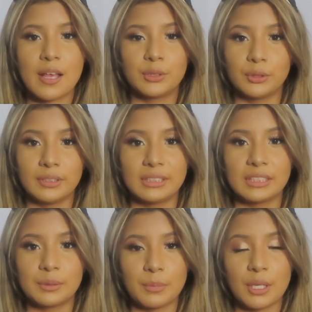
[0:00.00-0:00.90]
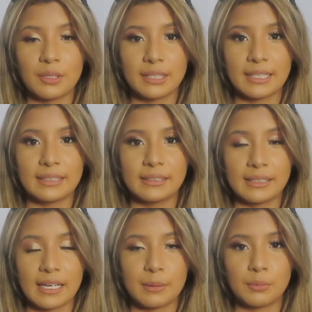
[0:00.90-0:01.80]
So this is me looking at the
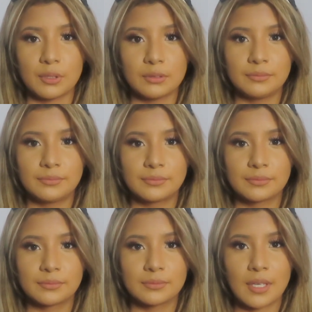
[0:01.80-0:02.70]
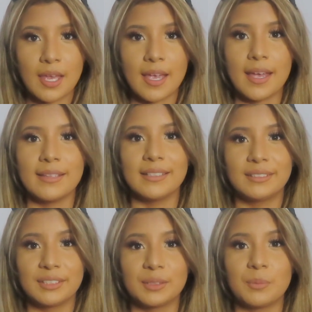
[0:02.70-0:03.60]
camera, and
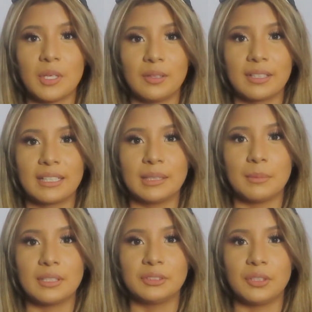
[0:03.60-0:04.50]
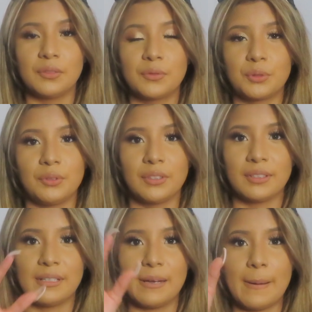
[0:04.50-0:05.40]
this is me looking at myself through
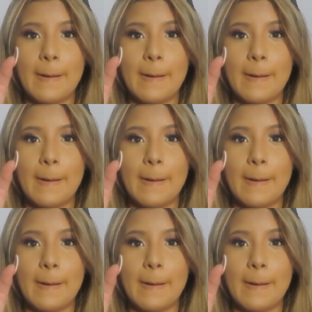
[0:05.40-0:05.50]
the